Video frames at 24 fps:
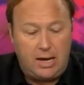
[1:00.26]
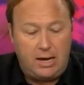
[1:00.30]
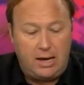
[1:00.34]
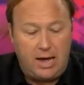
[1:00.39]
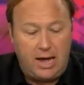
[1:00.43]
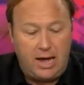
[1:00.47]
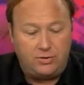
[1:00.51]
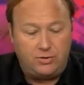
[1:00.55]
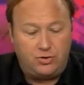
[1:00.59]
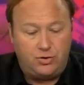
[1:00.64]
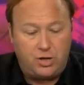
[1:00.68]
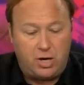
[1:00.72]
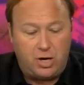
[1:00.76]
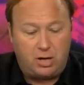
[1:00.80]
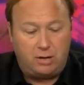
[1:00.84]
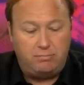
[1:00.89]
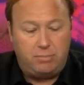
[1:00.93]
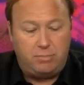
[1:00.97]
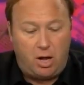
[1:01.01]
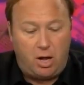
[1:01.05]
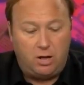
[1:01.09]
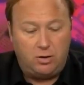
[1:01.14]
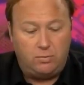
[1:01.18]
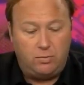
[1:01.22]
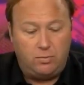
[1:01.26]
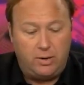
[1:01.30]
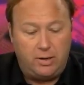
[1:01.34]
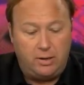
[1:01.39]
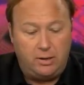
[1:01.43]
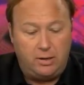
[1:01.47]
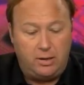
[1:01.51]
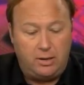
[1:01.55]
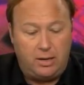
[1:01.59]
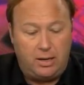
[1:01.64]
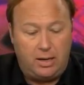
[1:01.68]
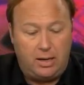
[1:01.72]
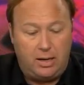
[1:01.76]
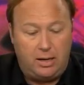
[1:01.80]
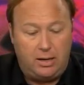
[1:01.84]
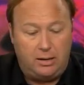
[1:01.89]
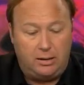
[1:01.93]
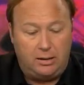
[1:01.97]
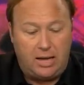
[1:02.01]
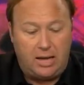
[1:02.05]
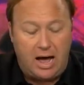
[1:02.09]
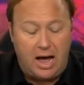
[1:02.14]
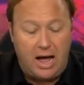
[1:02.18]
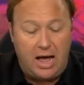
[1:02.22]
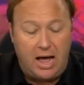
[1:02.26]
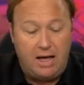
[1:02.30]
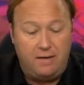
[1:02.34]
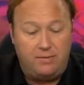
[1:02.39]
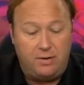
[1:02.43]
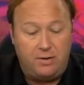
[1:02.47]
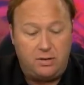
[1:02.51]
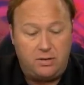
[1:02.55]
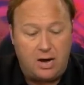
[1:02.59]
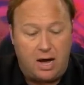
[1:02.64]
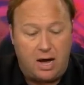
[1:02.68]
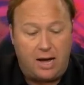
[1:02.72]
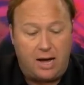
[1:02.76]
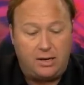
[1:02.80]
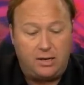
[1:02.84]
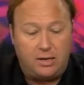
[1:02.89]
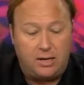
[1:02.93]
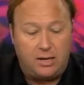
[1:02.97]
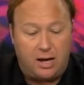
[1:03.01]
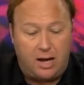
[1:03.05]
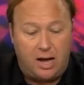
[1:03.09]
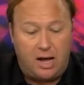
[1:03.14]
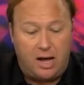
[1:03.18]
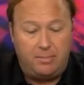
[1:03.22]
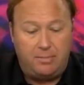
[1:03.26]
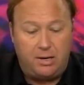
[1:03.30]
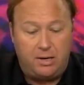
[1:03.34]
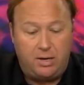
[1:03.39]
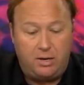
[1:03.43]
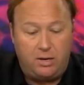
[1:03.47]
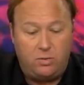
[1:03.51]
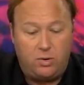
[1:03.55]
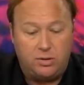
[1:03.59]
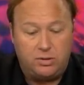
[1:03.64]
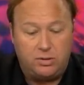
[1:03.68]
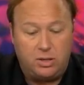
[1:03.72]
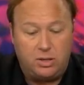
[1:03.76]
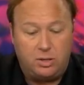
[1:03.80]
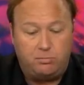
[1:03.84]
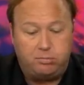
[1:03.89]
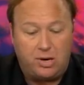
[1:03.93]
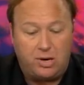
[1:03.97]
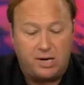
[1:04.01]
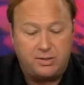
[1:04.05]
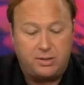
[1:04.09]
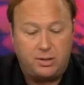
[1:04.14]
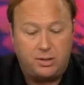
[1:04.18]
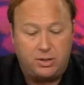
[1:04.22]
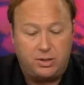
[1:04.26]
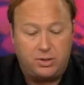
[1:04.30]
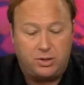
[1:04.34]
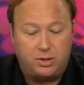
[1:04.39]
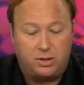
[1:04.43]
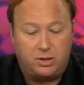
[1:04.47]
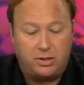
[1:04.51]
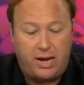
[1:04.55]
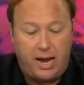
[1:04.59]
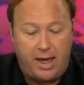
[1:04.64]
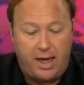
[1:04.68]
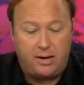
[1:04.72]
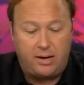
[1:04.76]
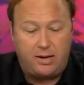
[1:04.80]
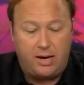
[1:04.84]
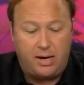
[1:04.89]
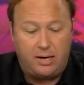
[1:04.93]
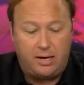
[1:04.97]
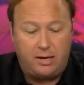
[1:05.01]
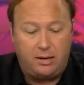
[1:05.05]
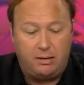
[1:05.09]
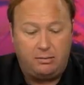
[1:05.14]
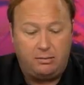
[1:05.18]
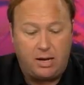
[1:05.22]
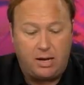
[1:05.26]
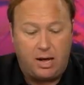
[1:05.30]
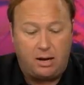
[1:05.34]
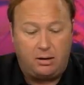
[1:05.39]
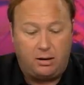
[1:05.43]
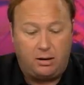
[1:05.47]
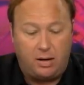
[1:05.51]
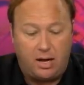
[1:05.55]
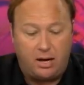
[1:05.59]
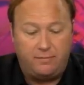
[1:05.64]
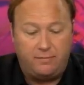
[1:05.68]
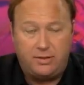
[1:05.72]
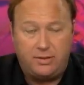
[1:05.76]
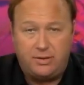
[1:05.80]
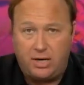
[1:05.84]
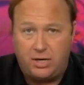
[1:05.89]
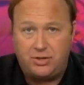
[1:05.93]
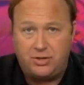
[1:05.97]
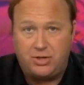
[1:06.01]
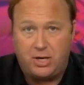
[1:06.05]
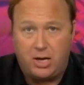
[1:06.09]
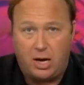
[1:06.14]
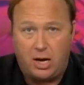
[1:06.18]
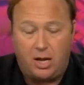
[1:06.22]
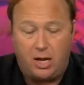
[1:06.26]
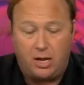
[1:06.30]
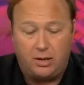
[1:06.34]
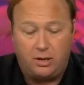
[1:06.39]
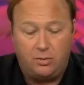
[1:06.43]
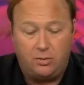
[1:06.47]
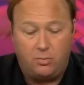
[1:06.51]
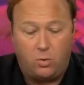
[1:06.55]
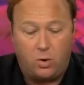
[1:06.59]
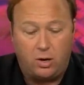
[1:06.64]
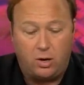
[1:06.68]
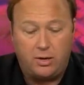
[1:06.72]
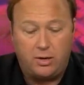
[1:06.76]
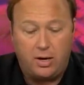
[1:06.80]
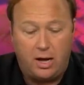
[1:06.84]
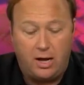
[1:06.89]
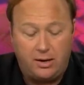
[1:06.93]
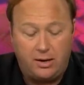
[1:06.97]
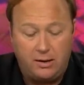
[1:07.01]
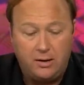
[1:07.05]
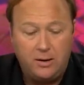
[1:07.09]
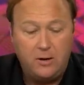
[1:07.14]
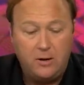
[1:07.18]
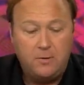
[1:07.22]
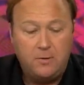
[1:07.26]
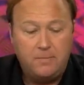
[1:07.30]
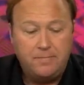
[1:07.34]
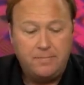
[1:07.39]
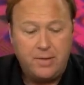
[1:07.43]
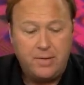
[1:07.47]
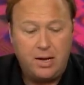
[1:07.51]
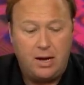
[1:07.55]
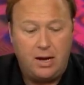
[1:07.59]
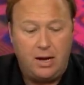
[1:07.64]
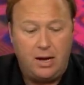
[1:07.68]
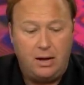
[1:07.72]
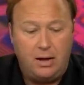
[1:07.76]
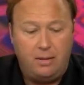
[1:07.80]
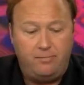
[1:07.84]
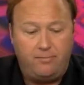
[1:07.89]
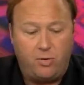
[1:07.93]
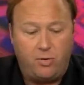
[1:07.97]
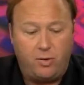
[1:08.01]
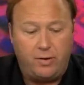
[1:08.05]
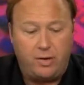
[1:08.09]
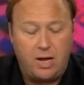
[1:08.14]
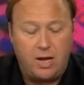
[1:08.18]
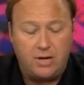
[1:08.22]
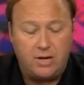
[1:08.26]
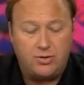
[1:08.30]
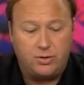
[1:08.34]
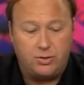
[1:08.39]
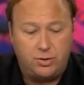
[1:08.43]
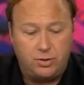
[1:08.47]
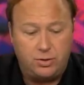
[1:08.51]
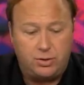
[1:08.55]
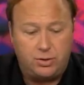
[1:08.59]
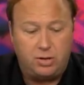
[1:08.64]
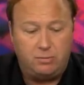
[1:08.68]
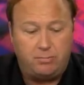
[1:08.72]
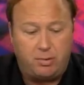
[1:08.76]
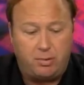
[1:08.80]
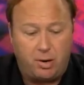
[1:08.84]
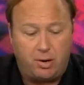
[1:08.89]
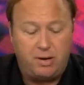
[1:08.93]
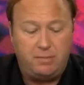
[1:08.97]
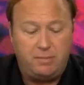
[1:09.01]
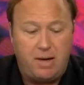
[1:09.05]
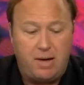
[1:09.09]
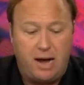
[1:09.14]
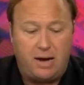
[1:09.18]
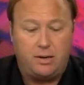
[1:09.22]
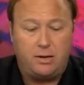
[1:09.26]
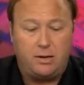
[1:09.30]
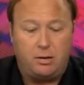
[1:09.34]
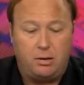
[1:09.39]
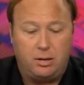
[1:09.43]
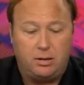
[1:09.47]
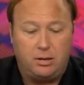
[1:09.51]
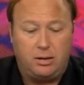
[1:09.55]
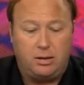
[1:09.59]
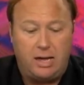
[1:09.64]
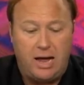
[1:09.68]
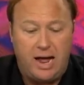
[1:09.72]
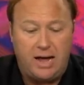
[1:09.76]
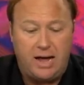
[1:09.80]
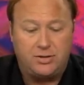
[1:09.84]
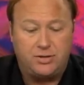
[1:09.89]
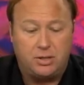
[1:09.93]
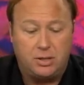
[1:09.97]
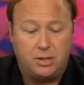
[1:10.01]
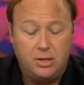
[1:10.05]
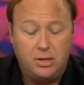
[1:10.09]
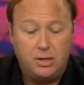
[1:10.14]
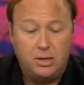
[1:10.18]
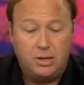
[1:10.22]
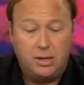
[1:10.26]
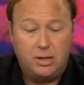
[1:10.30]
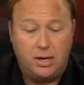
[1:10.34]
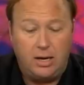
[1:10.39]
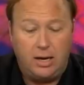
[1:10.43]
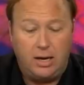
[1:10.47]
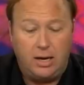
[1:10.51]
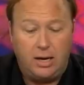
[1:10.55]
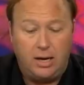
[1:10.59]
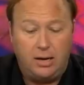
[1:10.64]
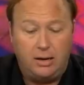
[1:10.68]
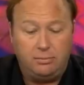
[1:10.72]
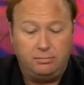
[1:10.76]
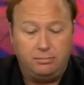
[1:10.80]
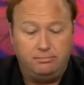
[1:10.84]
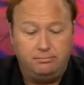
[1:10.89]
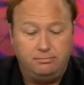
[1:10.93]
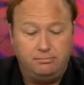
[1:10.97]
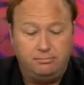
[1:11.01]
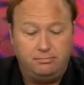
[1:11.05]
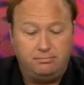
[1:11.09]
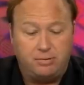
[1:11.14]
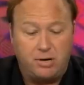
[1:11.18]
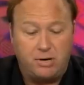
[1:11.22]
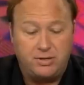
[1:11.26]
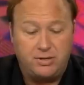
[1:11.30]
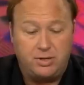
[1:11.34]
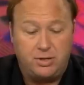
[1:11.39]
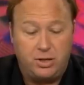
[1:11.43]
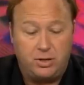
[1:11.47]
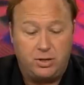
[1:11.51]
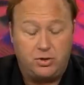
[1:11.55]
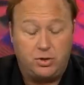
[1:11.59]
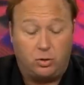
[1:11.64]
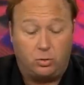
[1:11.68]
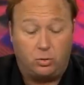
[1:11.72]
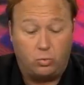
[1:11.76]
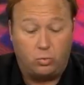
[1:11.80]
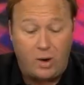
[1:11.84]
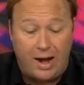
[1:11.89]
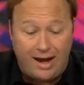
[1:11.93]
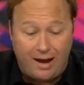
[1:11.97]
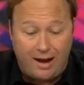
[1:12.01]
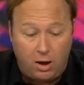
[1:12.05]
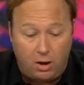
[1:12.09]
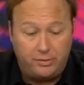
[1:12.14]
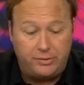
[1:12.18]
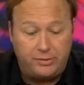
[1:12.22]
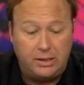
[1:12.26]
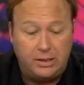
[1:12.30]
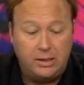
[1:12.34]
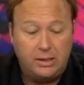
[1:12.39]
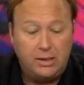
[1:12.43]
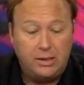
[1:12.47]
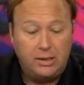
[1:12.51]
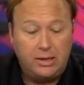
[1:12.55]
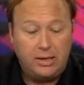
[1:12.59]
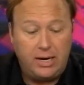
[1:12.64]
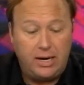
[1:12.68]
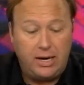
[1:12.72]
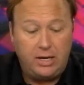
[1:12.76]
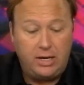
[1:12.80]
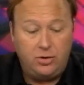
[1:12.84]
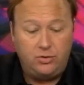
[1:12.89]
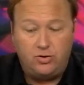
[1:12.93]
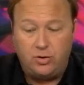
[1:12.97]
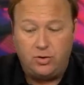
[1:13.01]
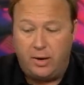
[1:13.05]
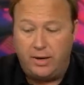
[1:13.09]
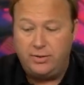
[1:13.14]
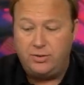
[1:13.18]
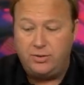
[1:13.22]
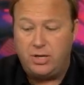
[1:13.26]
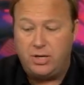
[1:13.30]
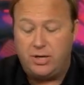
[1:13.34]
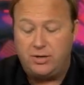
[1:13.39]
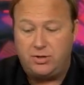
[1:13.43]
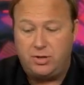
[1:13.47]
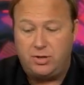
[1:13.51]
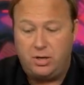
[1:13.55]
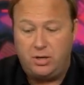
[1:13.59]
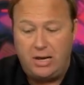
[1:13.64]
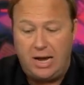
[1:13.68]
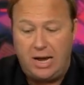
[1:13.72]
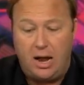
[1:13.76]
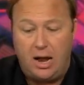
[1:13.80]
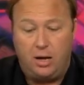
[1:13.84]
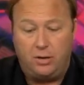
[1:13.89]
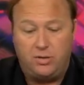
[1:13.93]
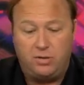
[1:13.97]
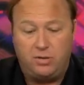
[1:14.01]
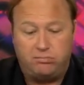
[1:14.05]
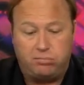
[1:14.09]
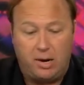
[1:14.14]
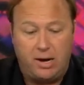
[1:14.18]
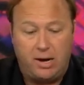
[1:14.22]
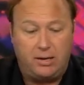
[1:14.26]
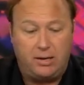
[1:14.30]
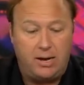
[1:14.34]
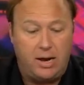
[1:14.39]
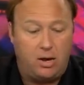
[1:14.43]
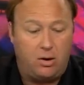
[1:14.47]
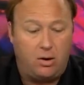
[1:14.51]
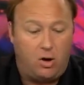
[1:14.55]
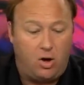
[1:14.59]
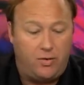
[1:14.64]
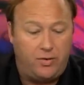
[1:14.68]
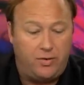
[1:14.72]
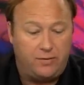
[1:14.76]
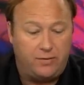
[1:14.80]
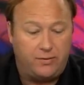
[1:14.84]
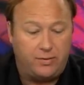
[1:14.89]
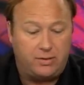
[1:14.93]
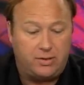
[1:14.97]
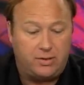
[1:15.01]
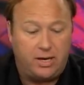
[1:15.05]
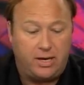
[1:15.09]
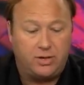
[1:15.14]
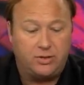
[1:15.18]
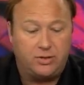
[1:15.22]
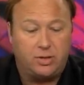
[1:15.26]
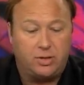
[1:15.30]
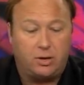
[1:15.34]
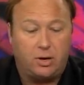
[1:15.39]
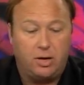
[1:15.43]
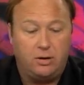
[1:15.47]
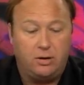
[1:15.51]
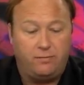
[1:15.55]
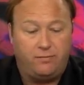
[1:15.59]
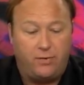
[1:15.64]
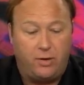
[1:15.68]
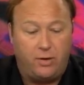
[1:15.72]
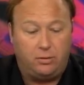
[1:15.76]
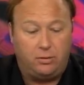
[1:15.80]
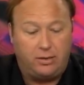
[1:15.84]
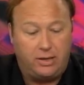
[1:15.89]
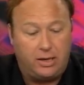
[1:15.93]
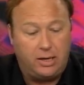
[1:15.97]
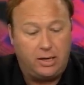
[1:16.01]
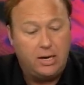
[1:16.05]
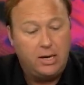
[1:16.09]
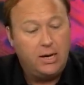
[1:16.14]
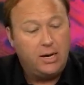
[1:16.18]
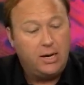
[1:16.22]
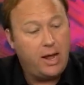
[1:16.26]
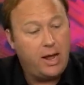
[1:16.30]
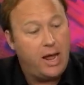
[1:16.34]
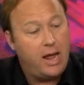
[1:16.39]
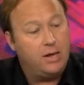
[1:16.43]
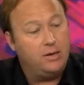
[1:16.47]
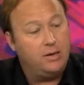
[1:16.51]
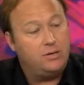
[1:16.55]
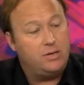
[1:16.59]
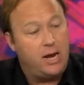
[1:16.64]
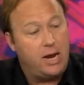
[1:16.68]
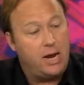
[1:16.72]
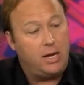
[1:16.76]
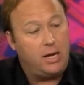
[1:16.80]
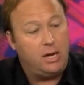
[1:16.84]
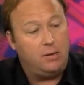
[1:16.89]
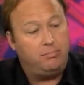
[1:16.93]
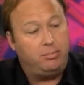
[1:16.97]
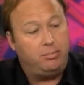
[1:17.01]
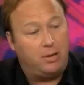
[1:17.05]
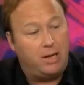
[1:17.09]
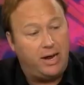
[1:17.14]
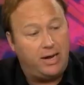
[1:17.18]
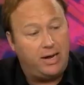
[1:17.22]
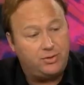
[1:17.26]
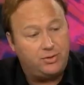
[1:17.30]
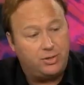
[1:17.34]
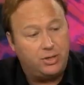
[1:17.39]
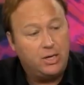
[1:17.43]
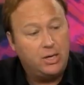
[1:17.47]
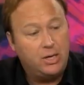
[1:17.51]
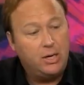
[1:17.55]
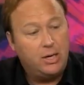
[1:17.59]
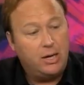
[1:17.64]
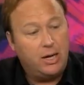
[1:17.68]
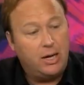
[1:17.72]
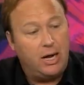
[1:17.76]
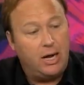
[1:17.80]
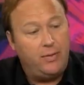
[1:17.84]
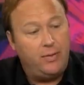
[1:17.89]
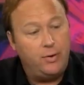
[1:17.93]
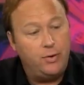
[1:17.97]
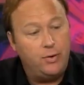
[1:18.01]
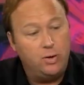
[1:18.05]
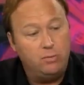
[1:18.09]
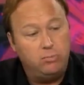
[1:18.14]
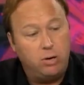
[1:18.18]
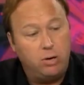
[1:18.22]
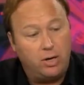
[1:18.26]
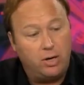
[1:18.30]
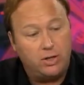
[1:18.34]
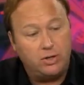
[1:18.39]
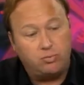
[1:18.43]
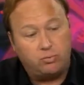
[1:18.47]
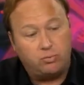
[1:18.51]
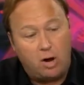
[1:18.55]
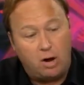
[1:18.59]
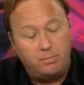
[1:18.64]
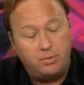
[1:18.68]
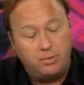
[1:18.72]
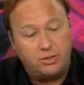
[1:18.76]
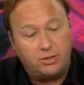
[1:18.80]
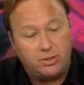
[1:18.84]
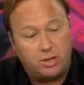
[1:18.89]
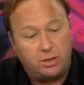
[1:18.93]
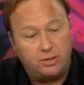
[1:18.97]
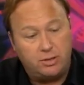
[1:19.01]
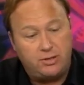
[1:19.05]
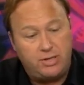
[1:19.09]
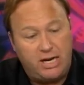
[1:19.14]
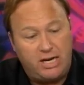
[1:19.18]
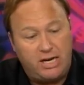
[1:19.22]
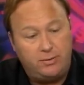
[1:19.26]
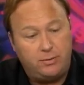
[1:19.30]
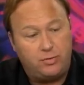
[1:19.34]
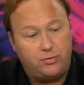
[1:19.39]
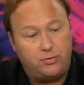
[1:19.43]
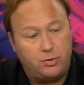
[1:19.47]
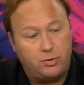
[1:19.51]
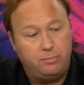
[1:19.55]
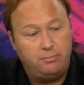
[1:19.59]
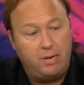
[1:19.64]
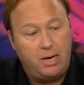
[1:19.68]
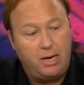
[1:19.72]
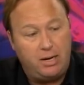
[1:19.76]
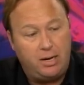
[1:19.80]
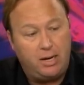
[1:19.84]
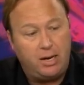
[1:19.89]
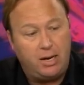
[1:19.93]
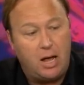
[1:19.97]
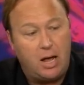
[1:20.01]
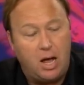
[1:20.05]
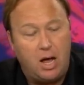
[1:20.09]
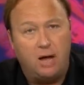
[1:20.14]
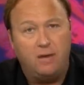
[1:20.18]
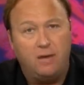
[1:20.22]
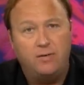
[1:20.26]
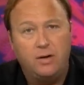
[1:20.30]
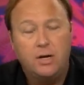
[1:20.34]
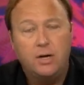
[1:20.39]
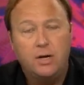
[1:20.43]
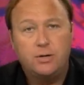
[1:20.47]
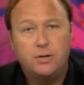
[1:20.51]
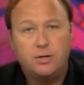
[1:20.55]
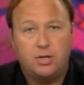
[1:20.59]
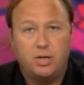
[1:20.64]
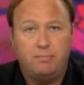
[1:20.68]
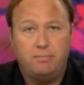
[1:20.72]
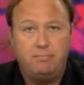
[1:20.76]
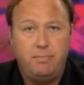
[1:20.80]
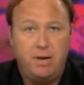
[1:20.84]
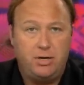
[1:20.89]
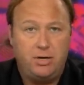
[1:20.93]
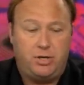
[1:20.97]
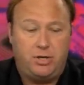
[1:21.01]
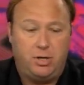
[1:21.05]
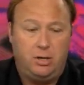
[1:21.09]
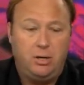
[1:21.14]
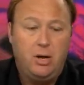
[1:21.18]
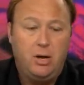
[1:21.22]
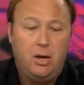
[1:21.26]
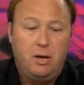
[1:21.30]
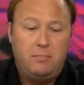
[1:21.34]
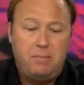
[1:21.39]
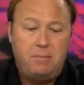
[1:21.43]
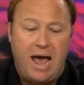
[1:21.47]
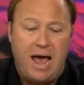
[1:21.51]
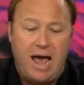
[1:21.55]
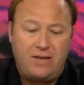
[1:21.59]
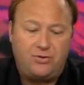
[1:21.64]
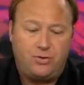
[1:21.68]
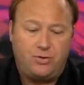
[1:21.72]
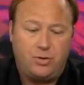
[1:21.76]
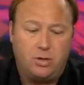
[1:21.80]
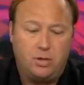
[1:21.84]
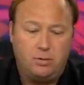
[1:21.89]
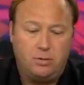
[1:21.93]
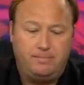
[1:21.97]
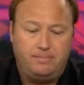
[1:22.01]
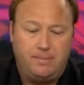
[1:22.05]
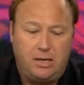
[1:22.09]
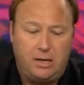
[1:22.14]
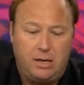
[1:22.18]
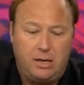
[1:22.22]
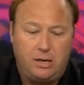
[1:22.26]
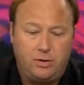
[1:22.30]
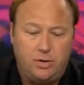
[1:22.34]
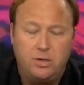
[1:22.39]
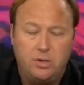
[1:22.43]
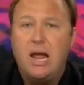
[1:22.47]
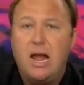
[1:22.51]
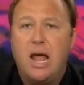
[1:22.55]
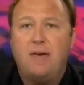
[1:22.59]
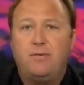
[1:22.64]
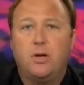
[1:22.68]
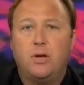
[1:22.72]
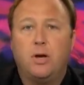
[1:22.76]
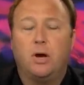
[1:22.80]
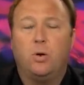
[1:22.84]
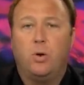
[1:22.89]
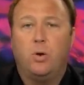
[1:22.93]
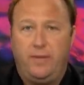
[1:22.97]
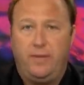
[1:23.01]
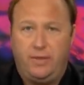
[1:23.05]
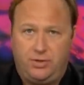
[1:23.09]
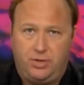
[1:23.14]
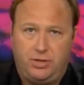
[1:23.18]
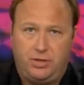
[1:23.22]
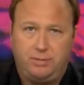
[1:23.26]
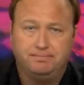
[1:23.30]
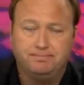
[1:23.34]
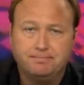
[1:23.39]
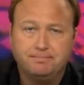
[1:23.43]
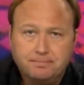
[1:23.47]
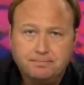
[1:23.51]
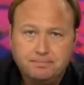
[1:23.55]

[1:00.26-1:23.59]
uh, has Chuck Baldwin uh, live.com, and he was the presidential candidate and got a lot of attention, got a lot of good work done uh, for the Constitution Party back during the last uh, presidential round. And he joins us now to break down all the different things that are unfolding and taking place. Uh, the new book is Romans 13, The True Meaning of Submission. Pastor, uh, good to have you here with us.